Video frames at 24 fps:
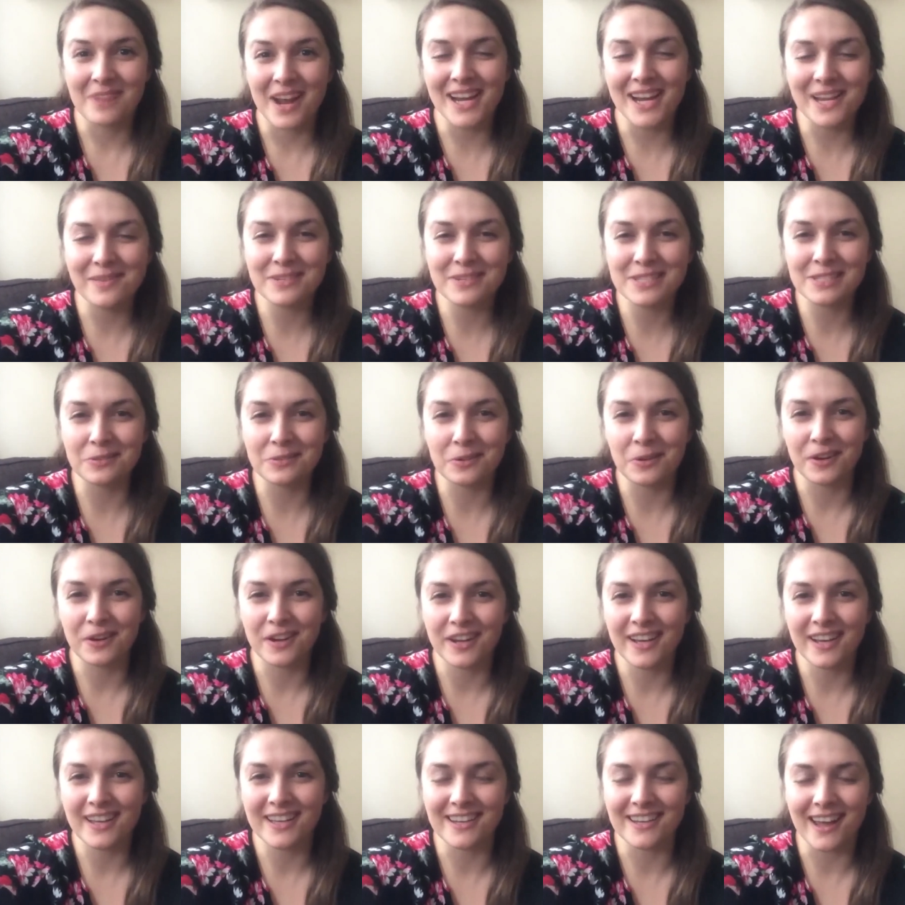My name is
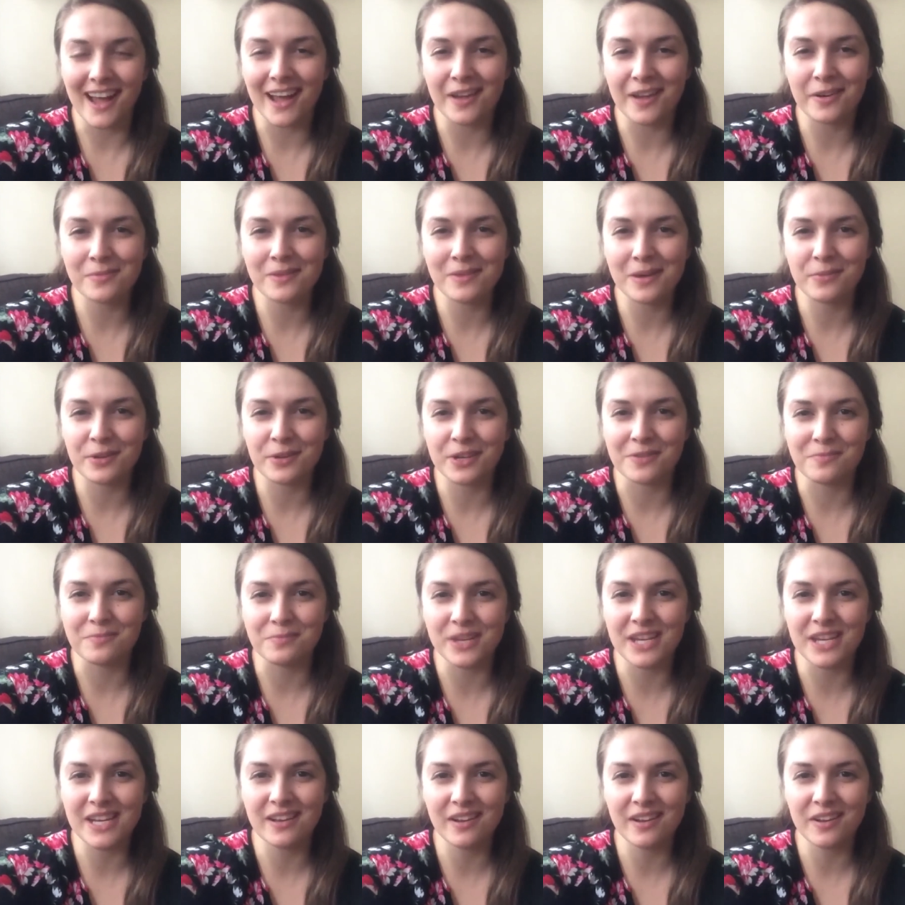Laura and I remember
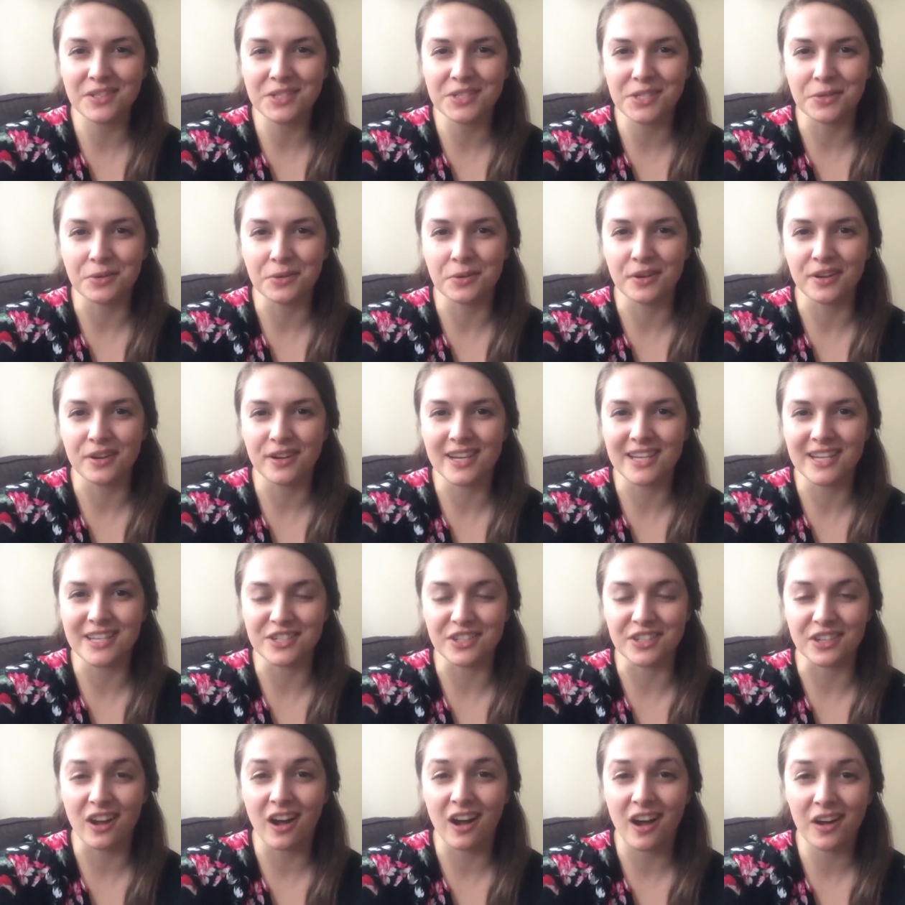competing on tour
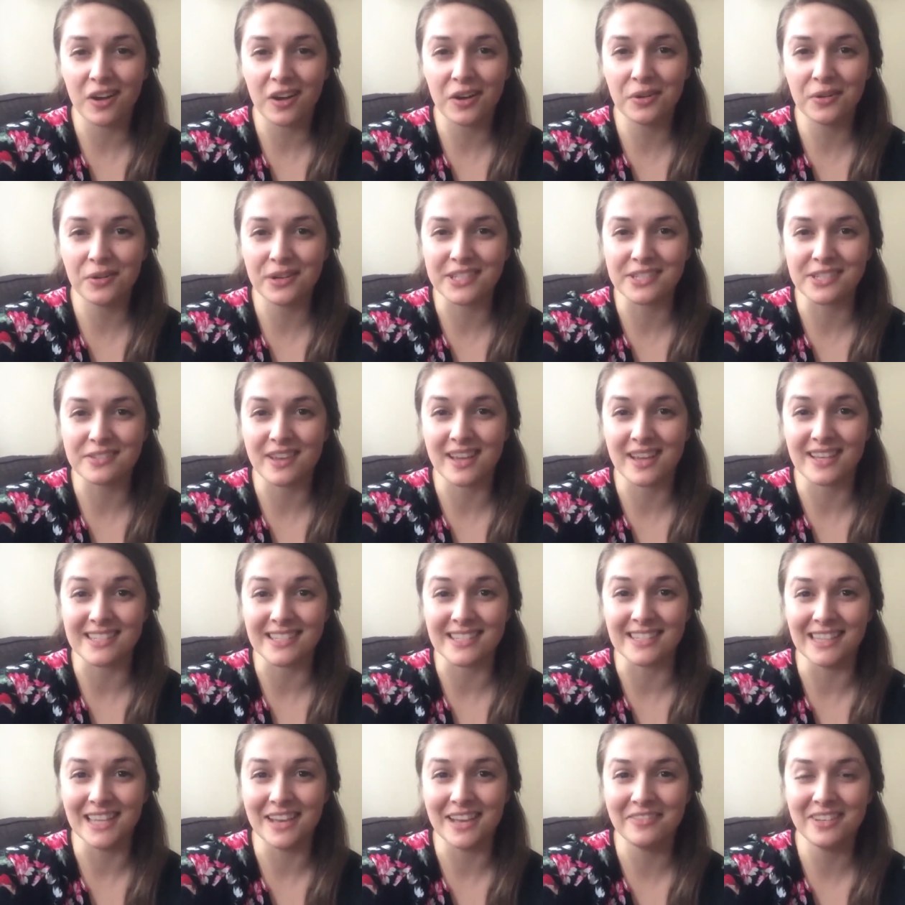in Chicago in
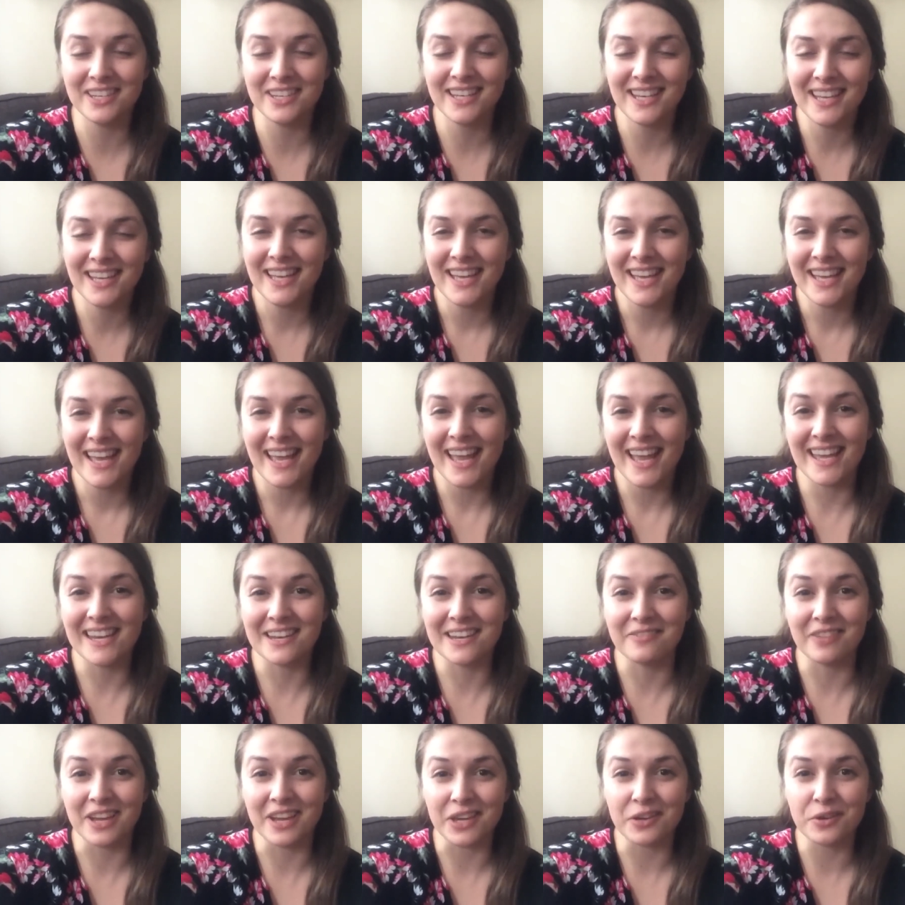2011
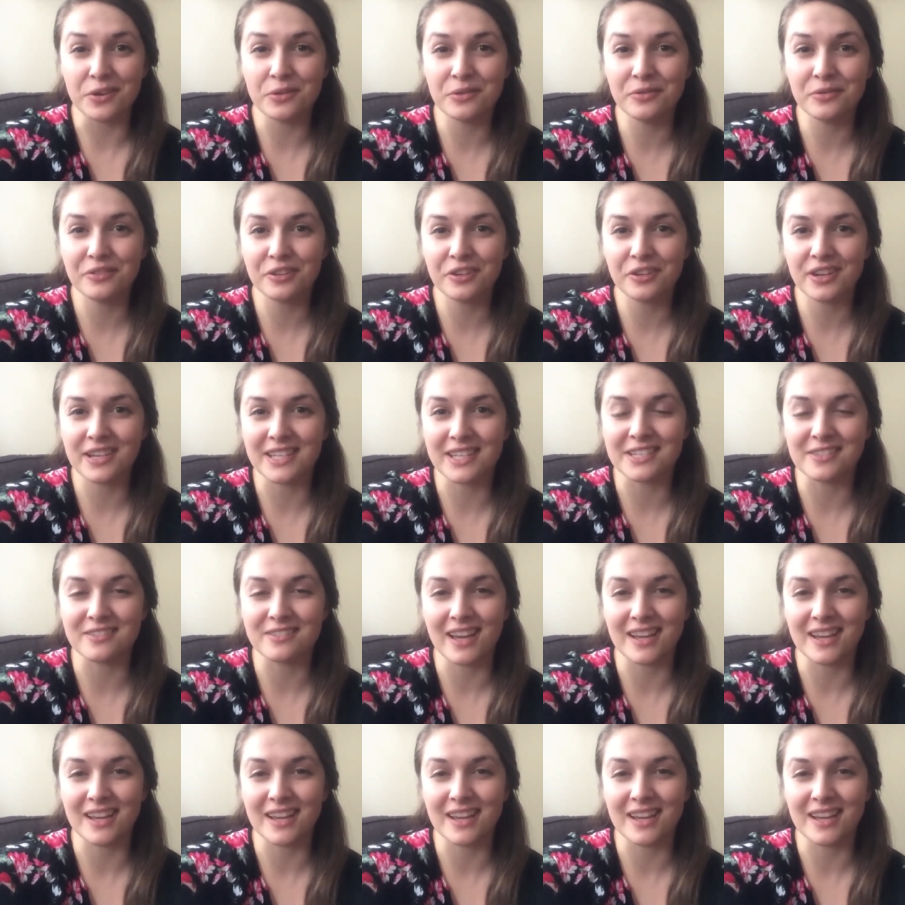and in Vancouver in